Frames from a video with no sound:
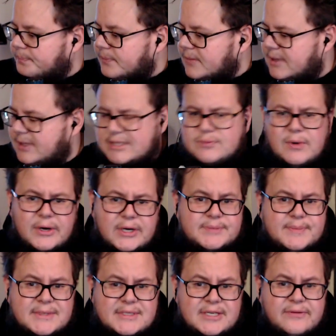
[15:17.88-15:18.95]
It's very
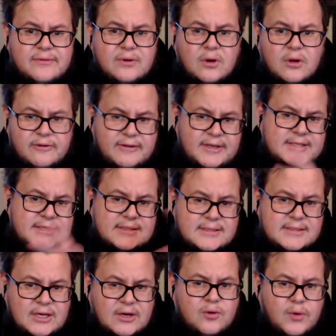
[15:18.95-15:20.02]
expensive. All these,
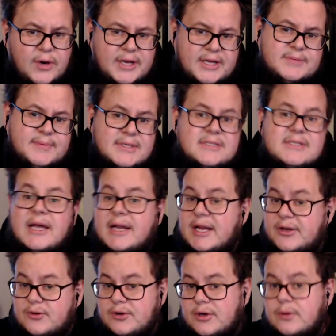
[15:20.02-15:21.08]
they are quite expensive, and I
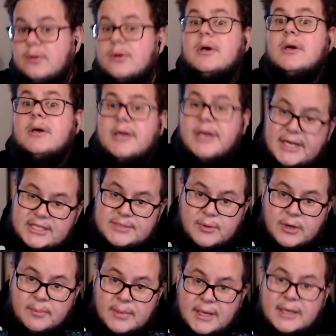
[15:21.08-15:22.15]
do know it is
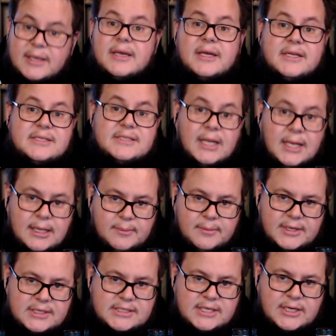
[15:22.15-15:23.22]
Springbank. It is a
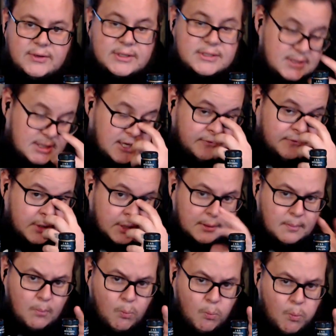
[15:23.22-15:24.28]
limited series they have done,
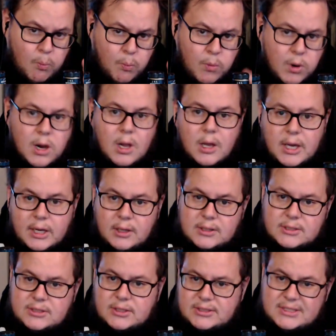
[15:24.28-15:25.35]
and
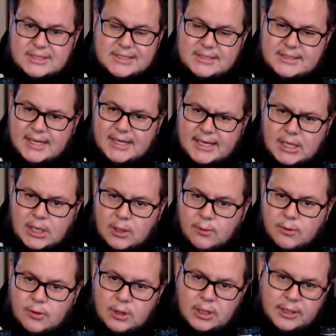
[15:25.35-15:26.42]
also since it's like
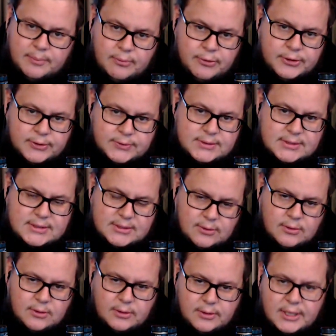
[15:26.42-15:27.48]
locally produced,
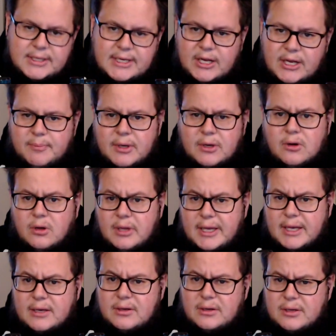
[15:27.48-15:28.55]
or it cannot be called
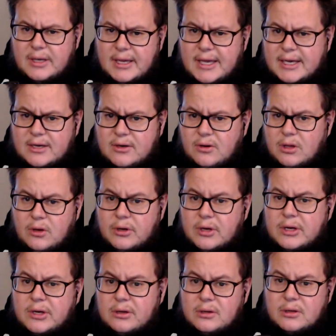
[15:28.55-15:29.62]

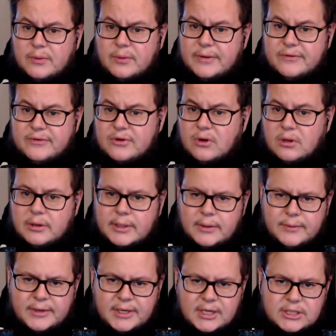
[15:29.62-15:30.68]
ecological, or whatever it's called now
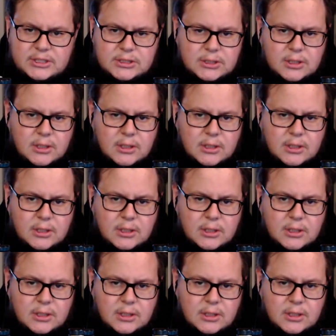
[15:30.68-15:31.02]
in English.